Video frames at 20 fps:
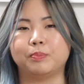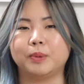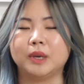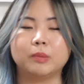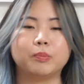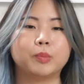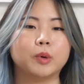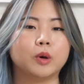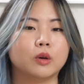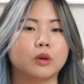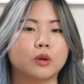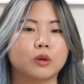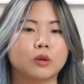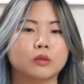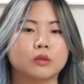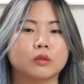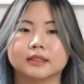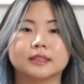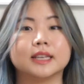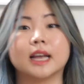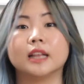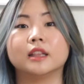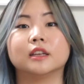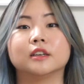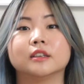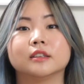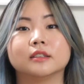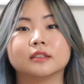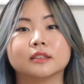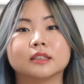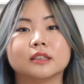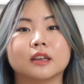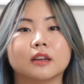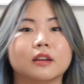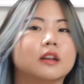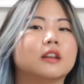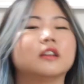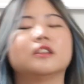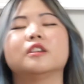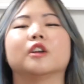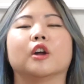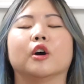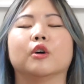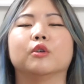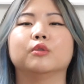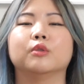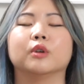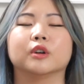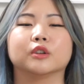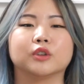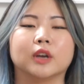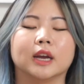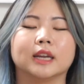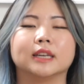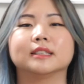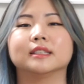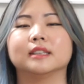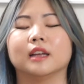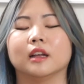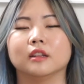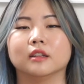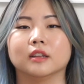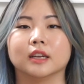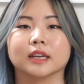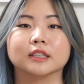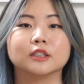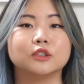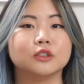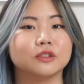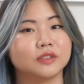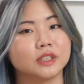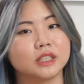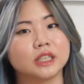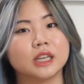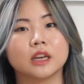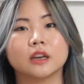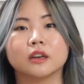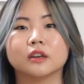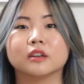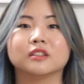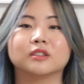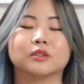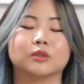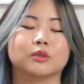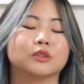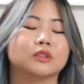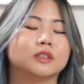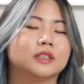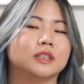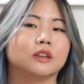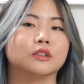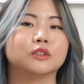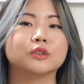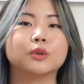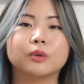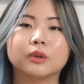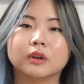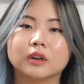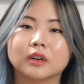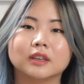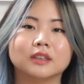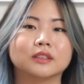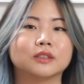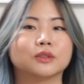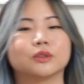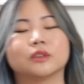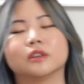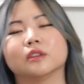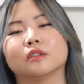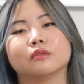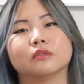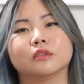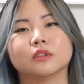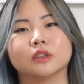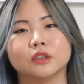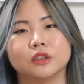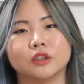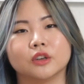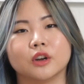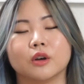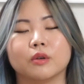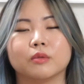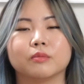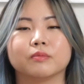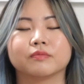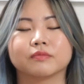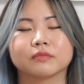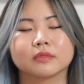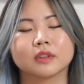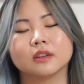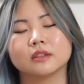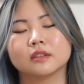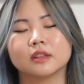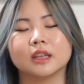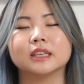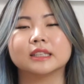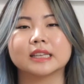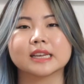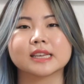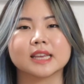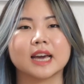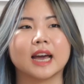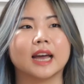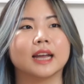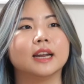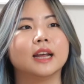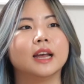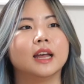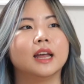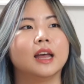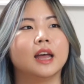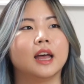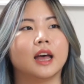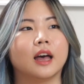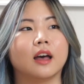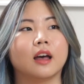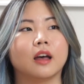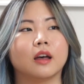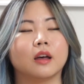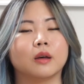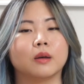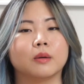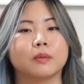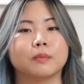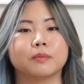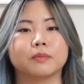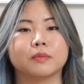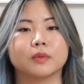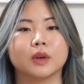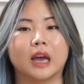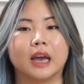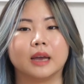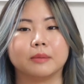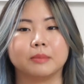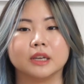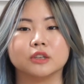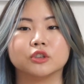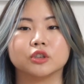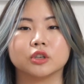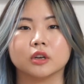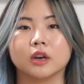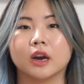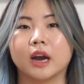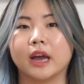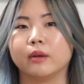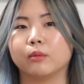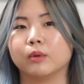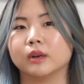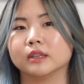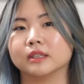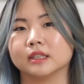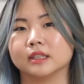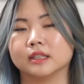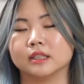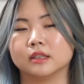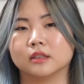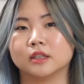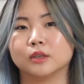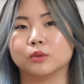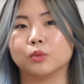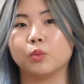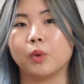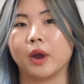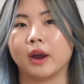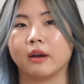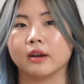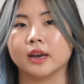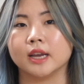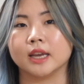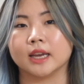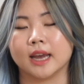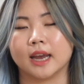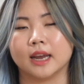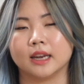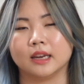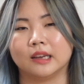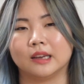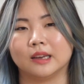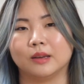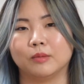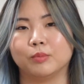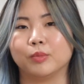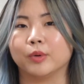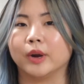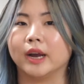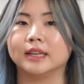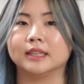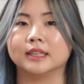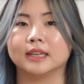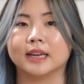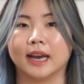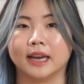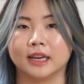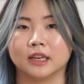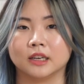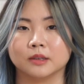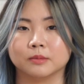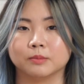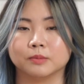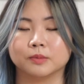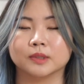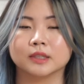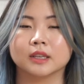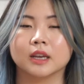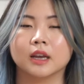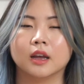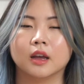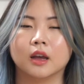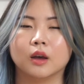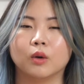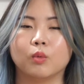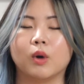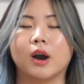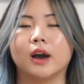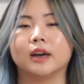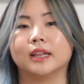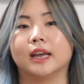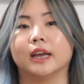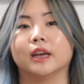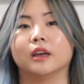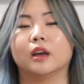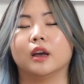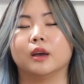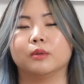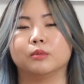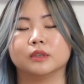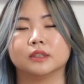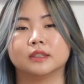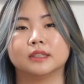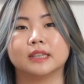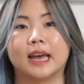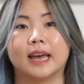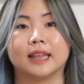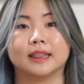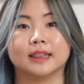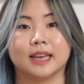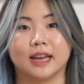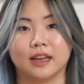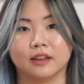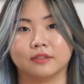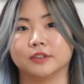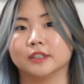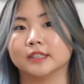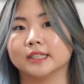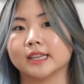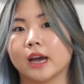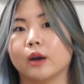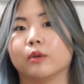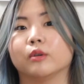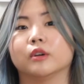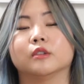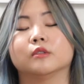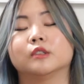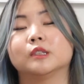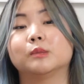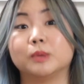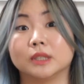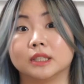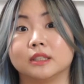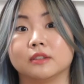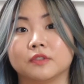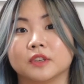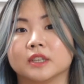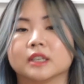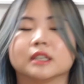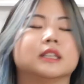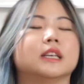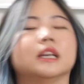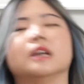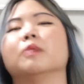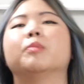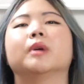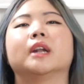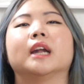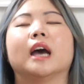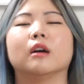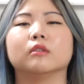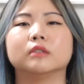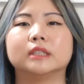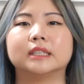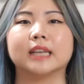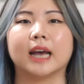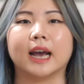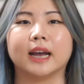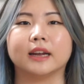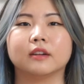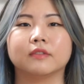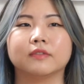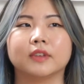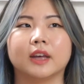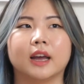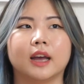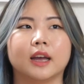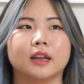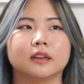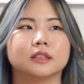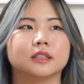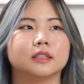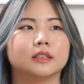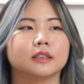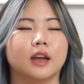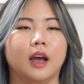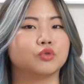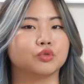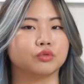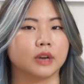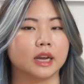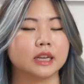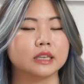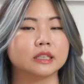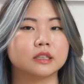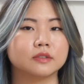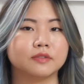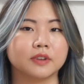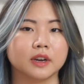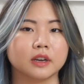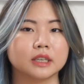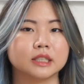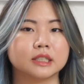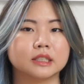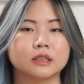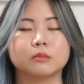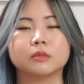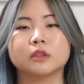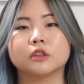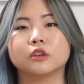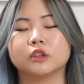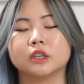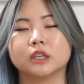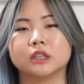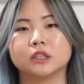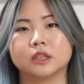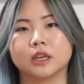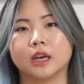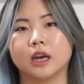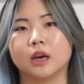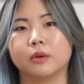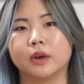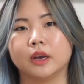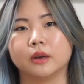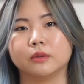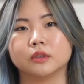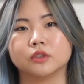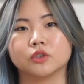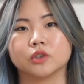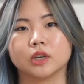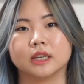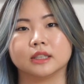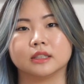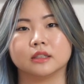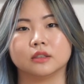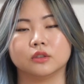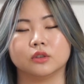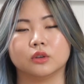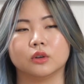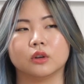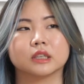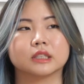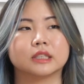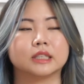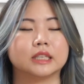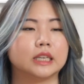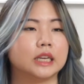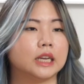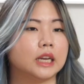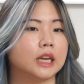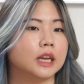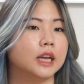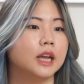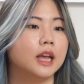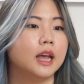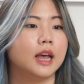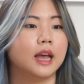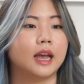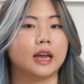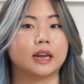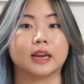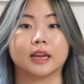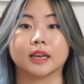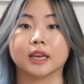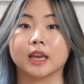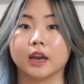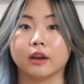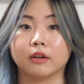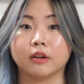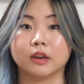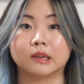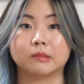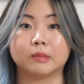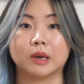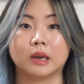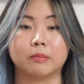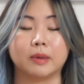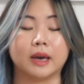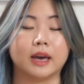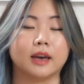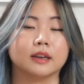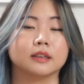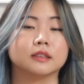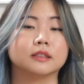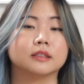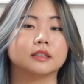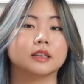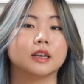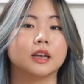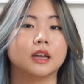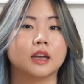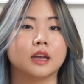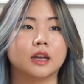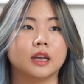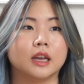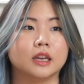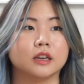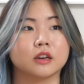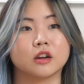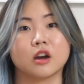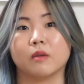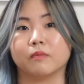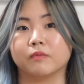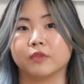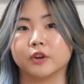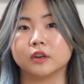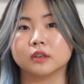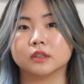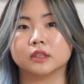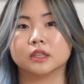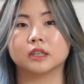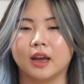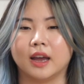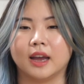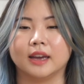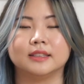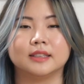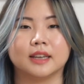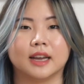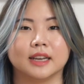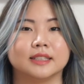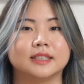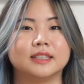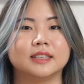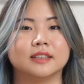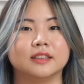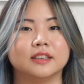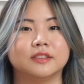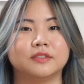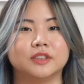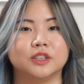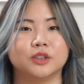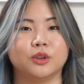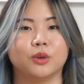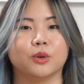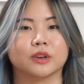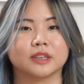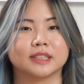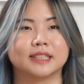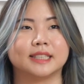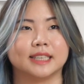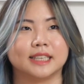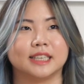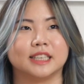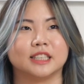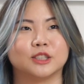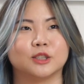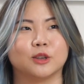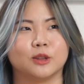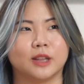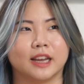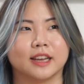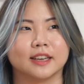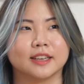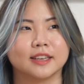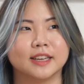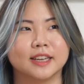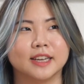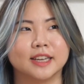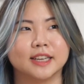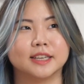people, sellers, who are trying to sell like souvenirs or sell tours or, things like that. I made sure I wasn't wearing any branded items while I was at the Eiffel Tower specifically. But outside of that, dressed very similarly to how I would dress in New York City, and I carried my bags in comfort. I still live in New York City, so like